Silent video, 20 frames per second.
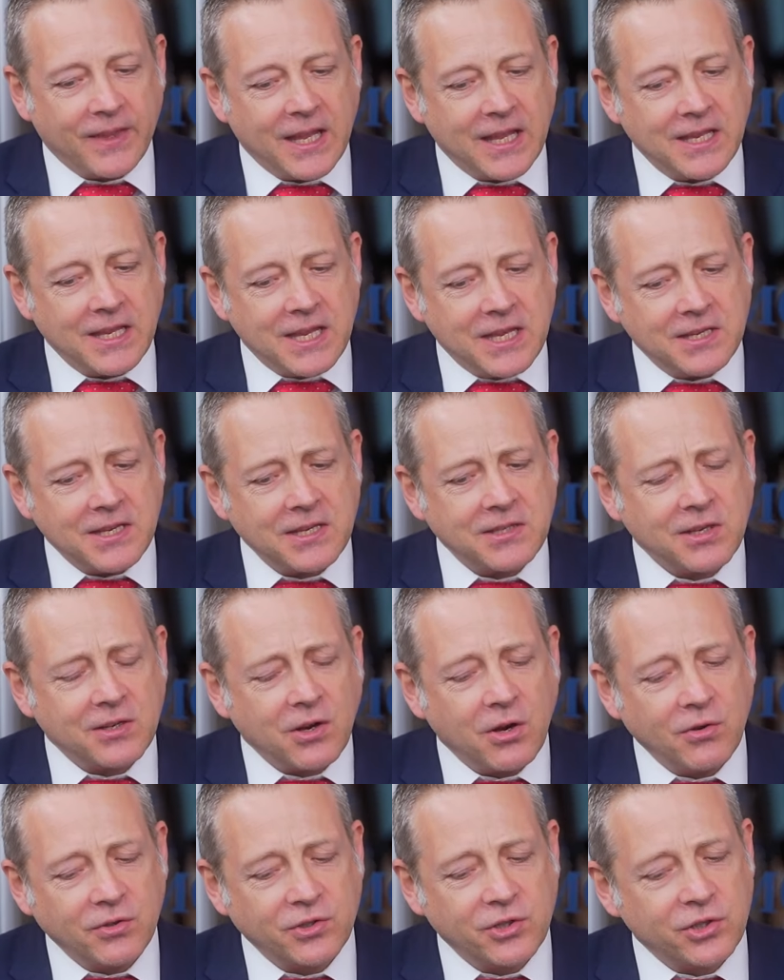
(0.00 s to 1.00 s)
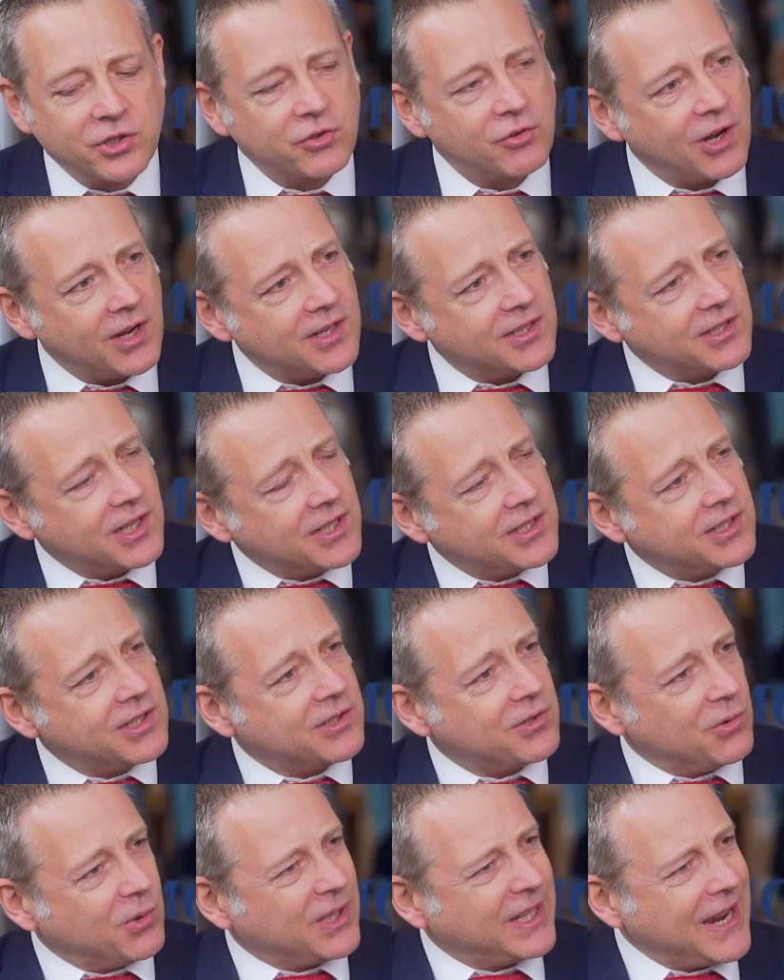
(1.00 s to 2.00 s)
Is this a conscious strategy
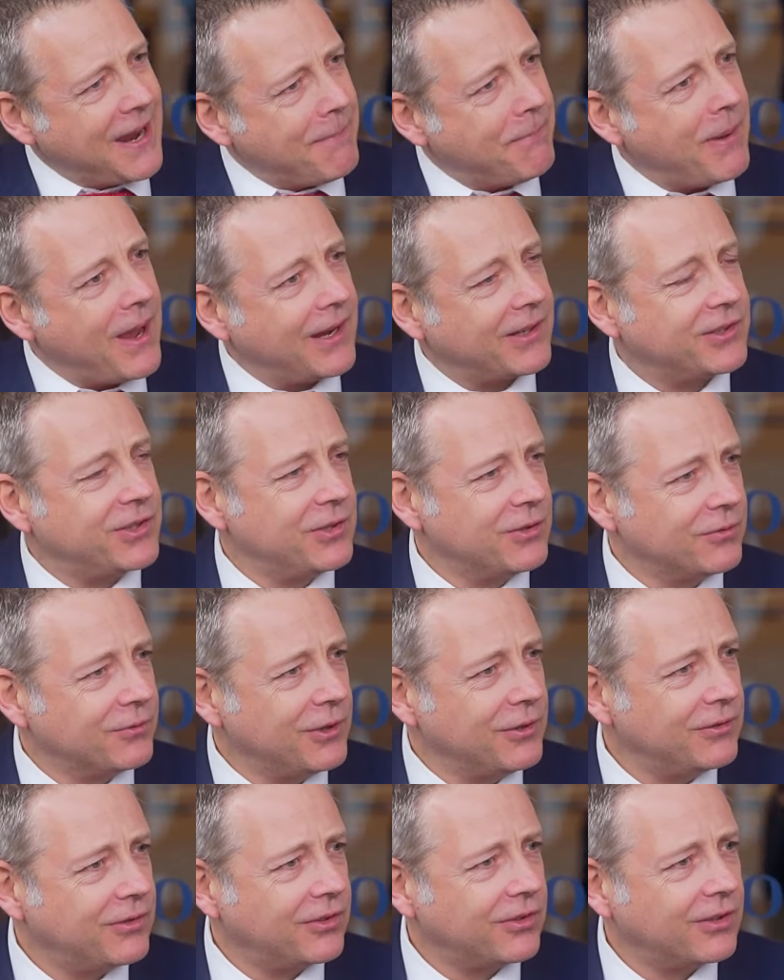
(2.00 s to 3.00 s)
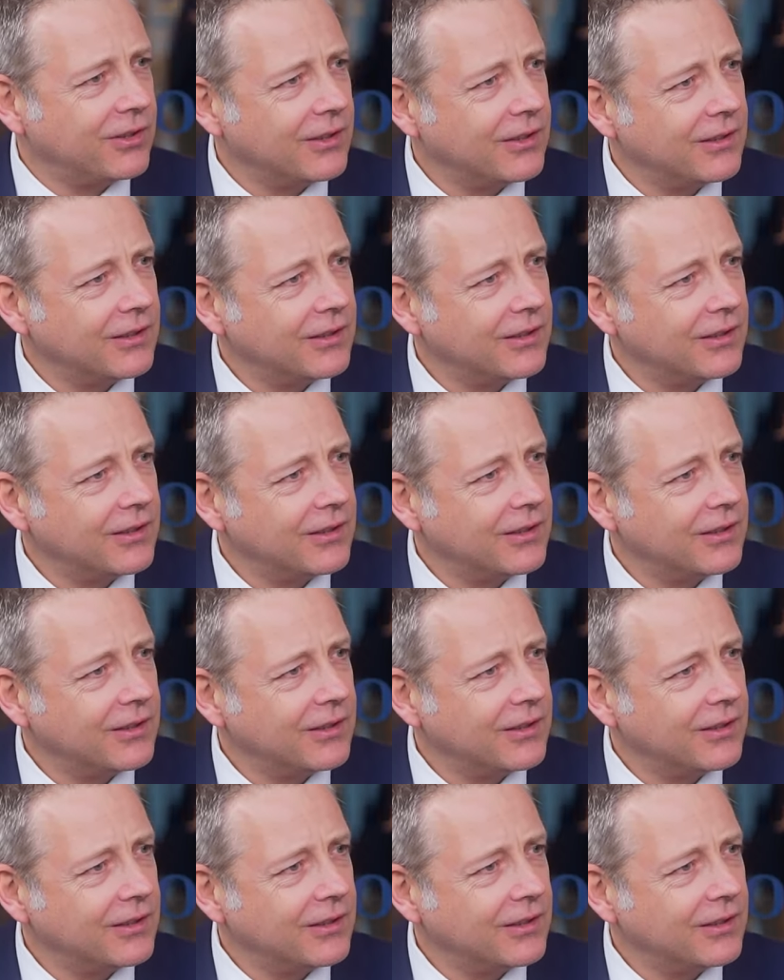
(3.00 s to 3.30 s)
to sort of get back to your roots?